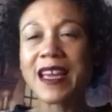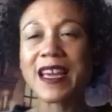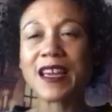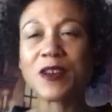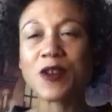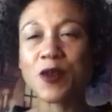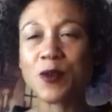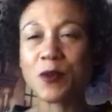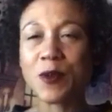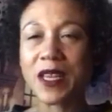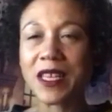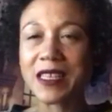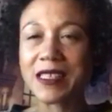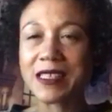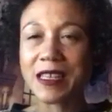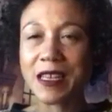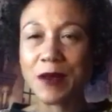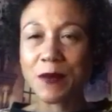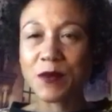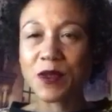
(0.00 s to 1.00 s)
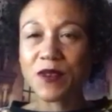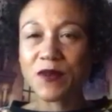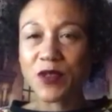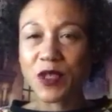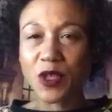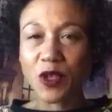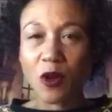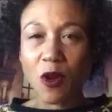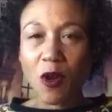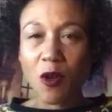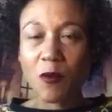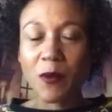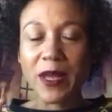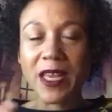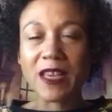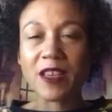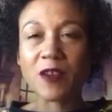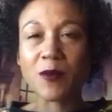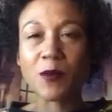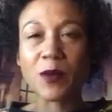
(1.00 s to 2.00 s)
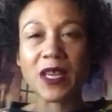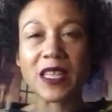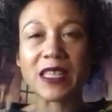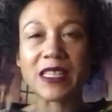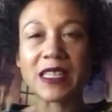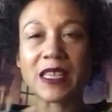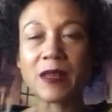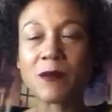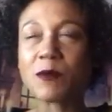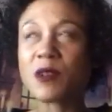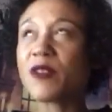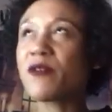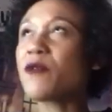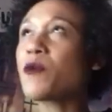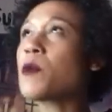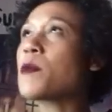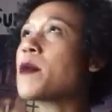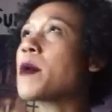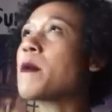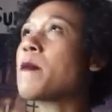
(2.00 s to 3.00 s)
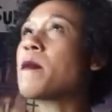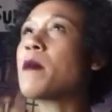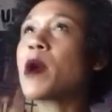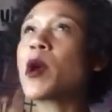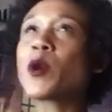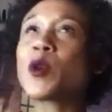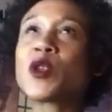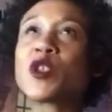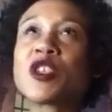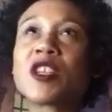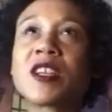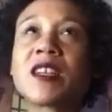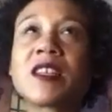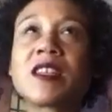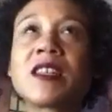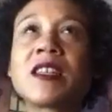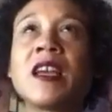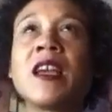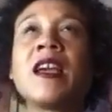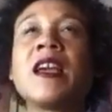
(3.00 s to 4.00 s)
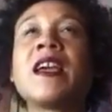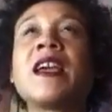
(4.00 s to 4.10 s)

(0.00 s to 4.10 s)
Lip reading: it could be in terms of a job, it could be in terms of a promotion,